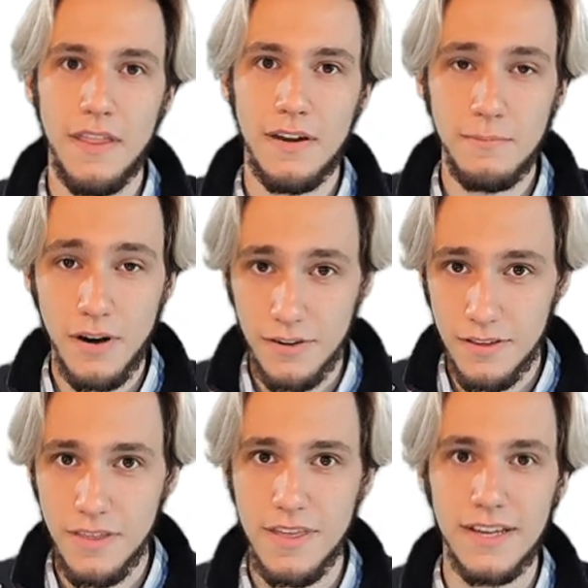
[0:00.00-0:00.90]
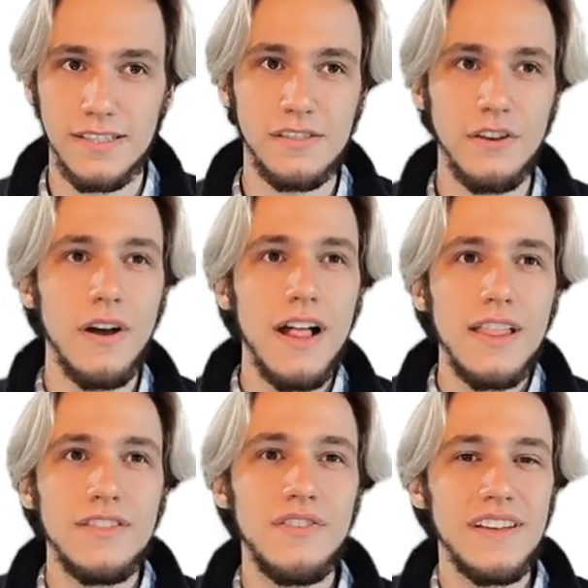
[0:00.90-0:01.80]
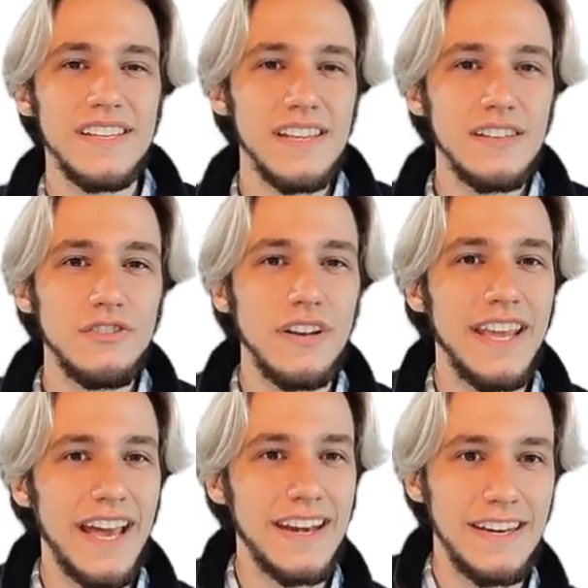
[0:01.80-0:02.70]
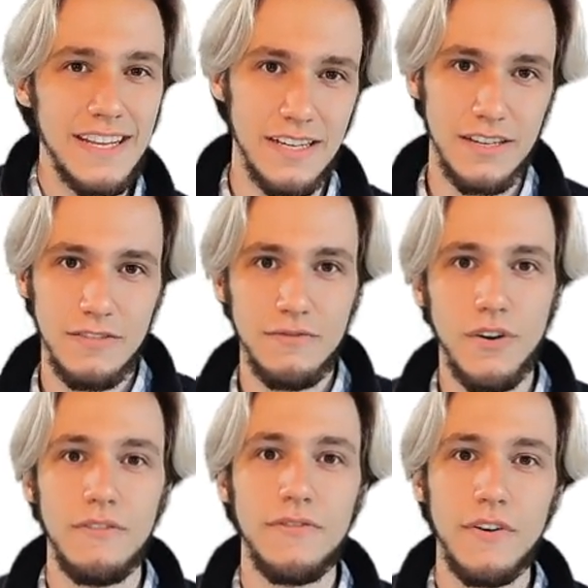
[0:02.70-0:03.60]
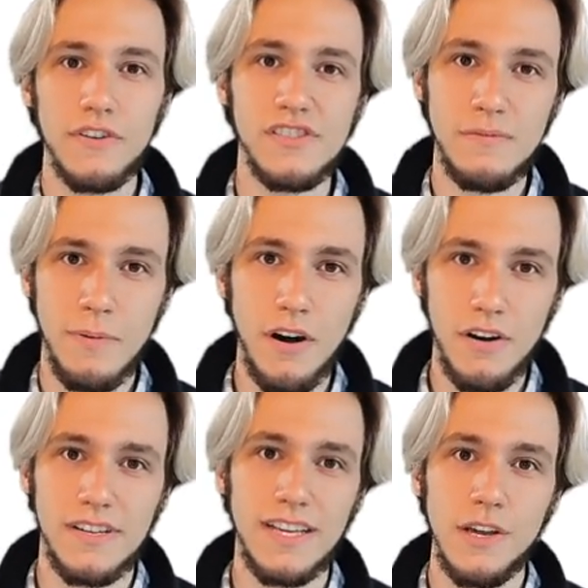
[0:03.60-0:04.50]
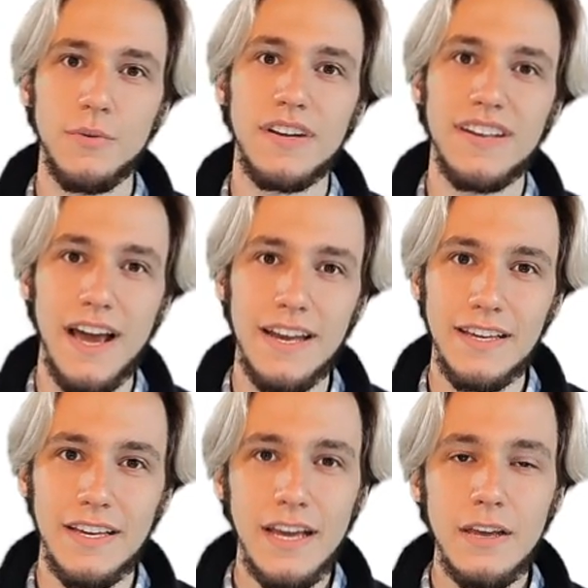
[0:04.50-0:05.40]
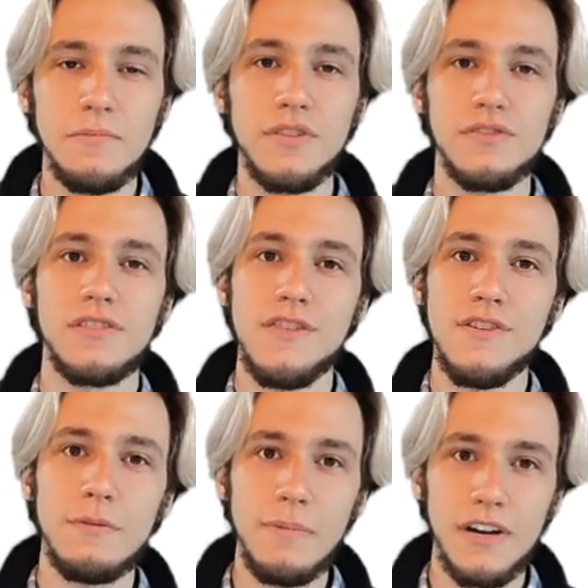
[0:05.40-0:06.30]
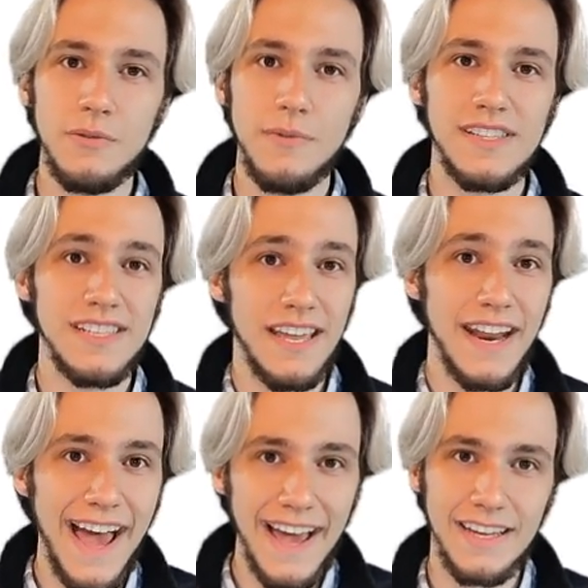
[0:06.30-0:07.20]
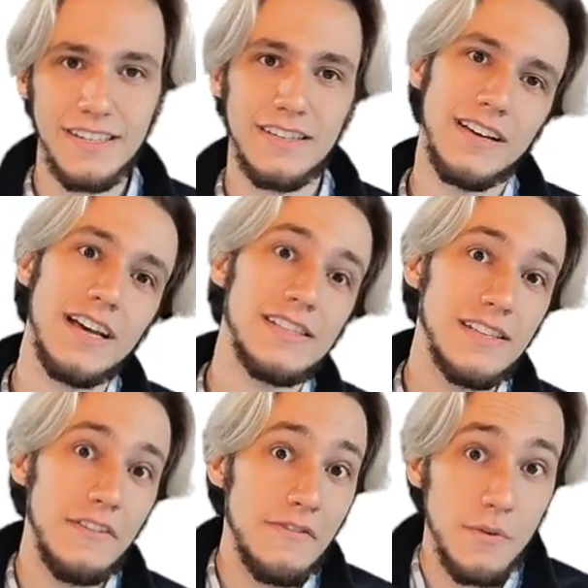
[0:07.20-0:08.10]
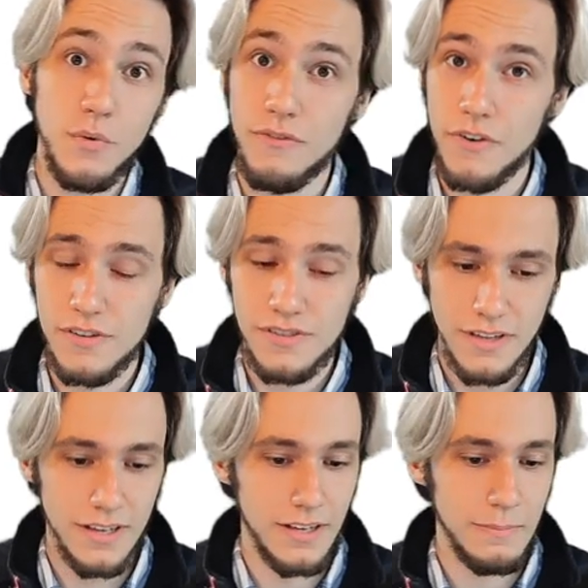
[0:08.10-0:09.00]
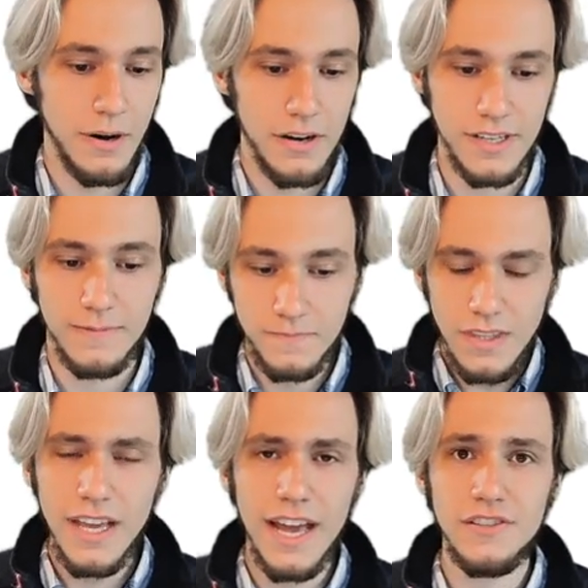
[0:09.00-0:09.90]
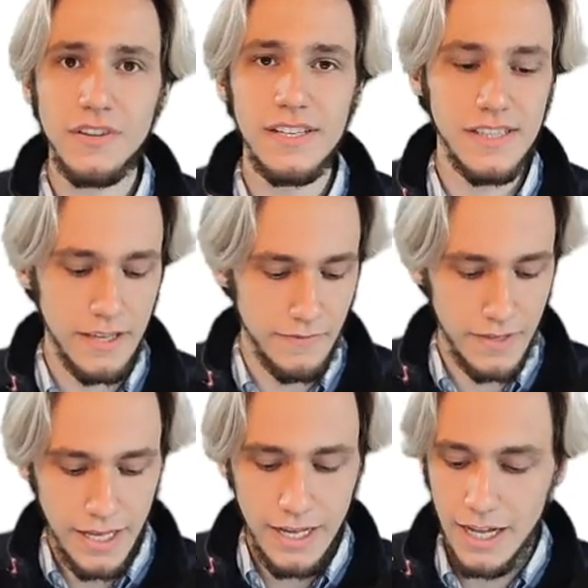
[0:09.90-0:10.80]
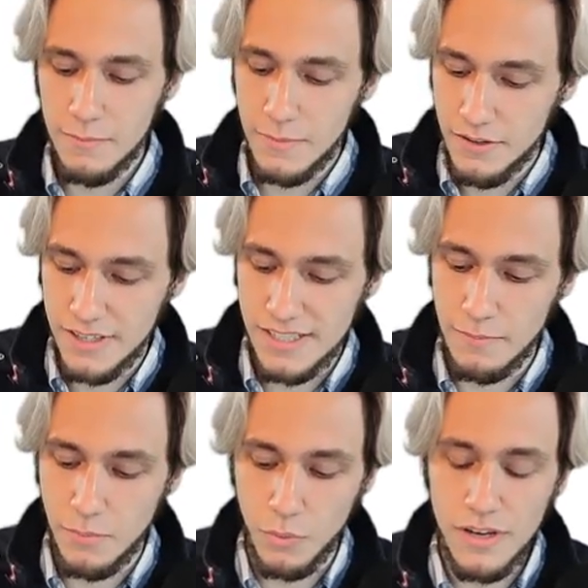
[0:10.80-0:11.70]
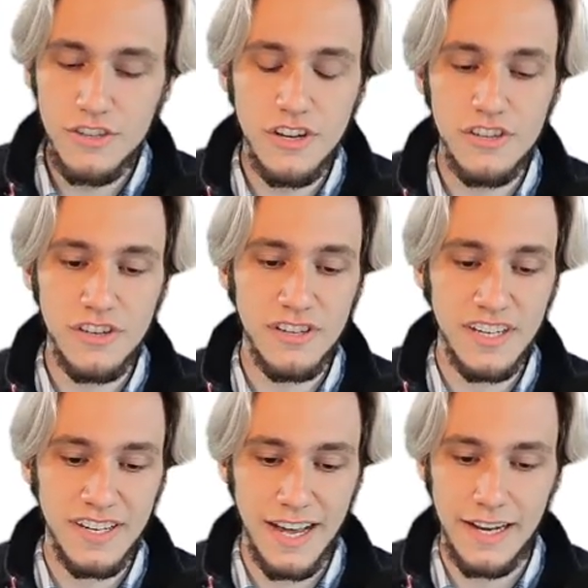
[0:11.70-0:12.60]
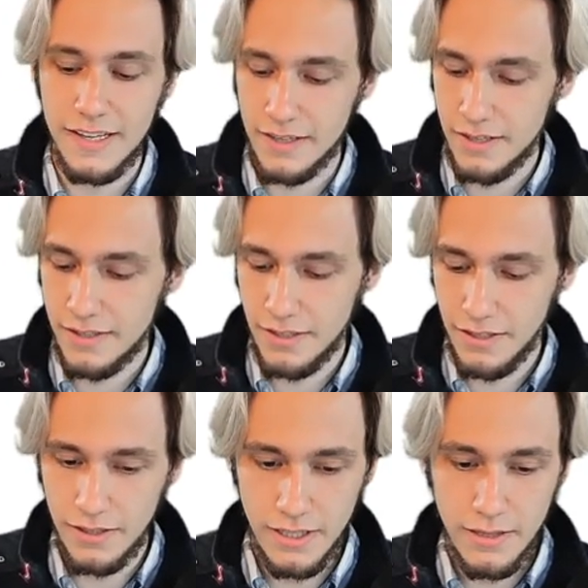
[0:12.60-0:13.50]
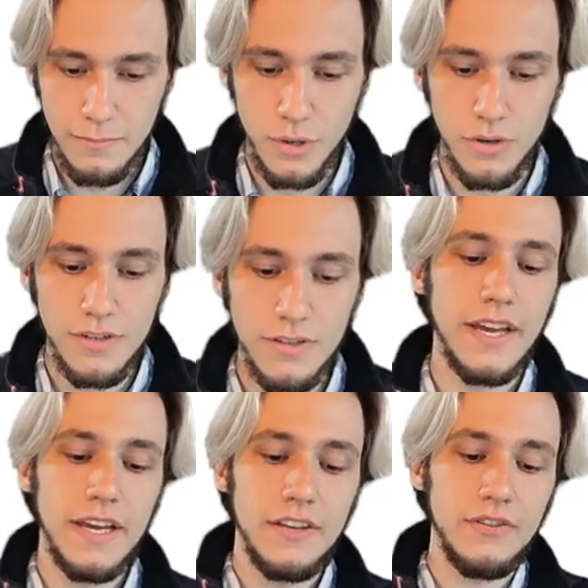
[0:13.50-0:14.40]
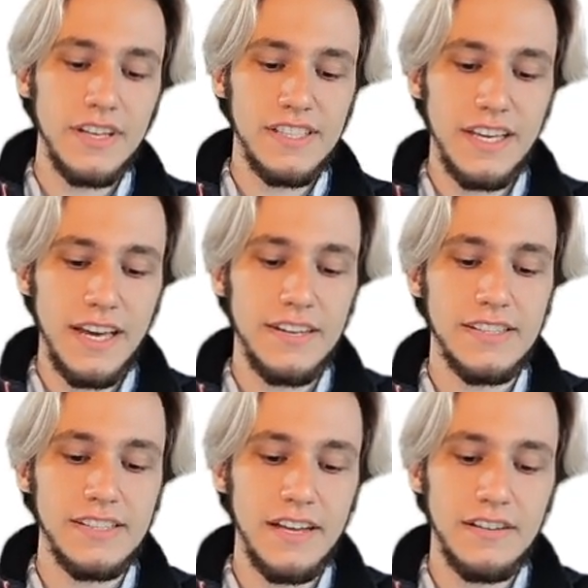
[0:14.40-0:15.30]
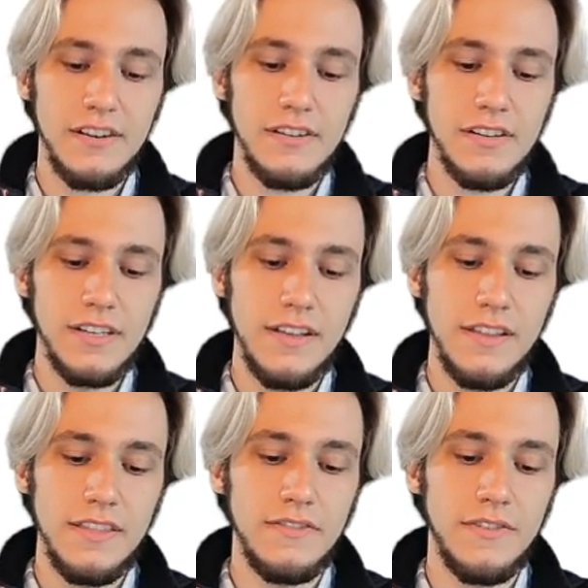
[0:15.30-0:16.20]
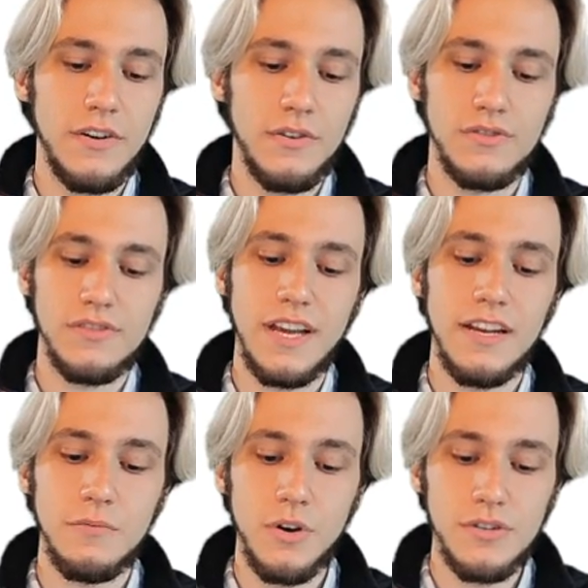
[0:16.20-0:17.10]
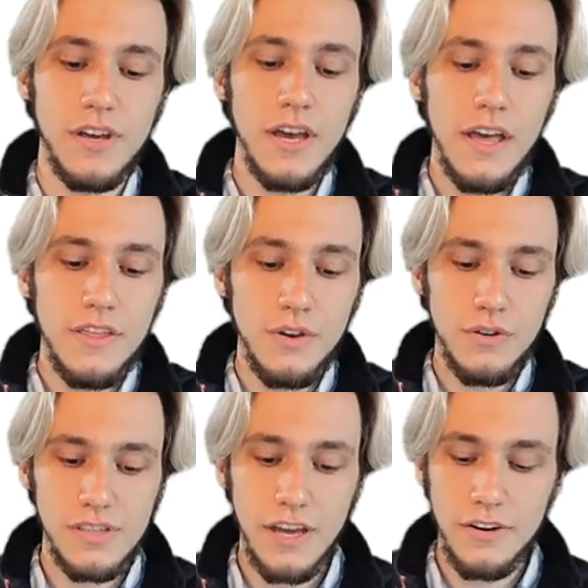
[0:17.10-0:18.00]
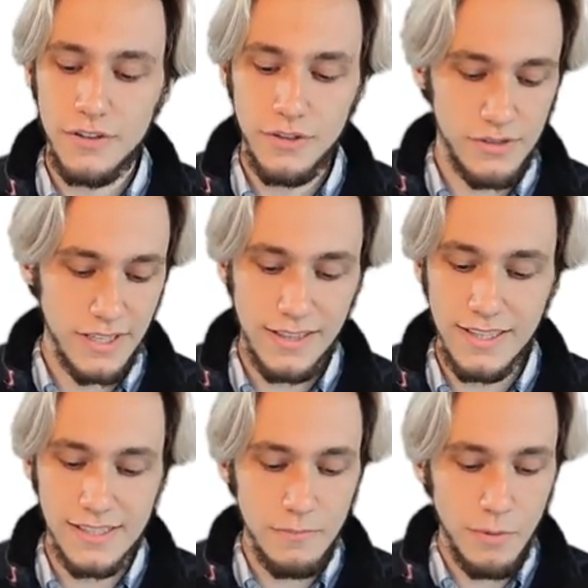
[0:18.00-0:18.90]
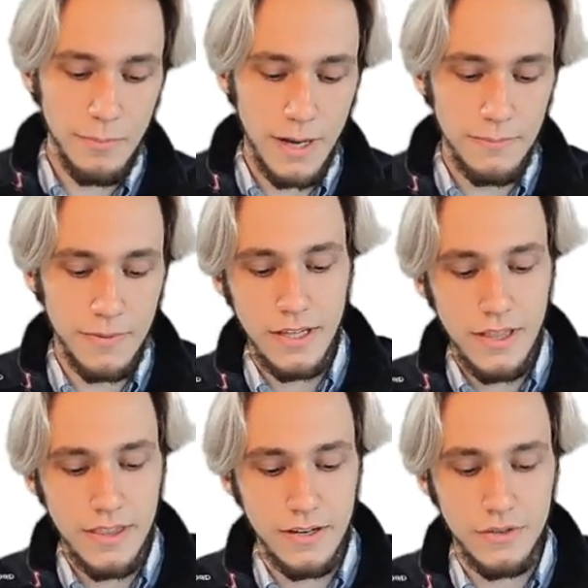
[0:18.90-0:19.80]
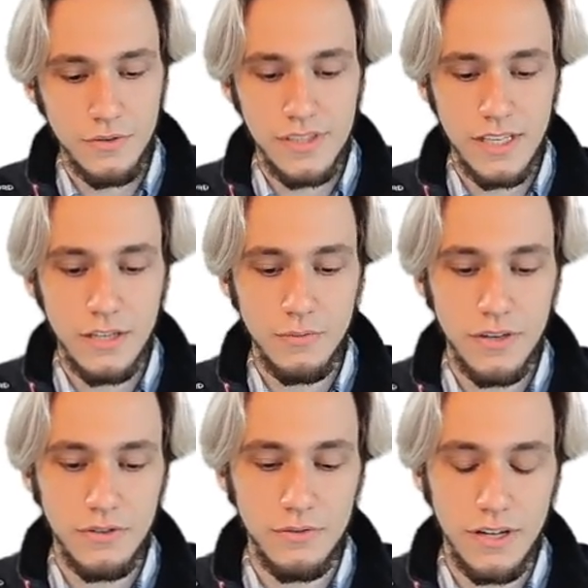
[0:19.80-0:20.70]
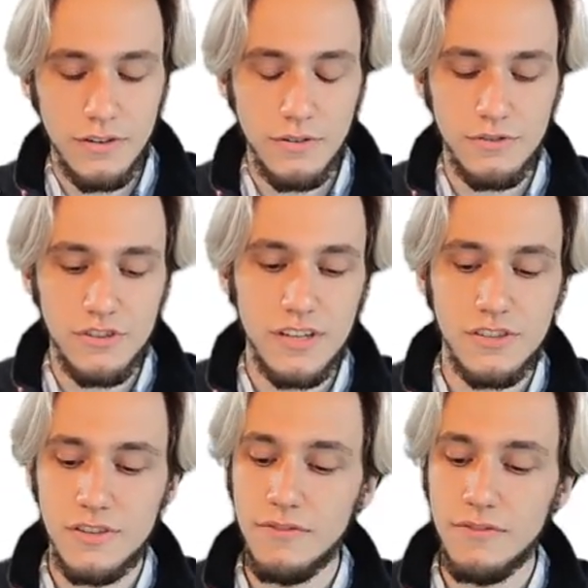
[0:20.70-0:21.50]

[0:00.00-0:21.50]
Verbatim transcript: party things, so there isn't really a need for a first party queue tiling because third party ones can act as if they were first uh, party. As you can see, I'll make an example. When changing the tiling uh, mode, you can see at the center the various tiling mode. Those are using the same pop-up that you see when you, I don't know, change the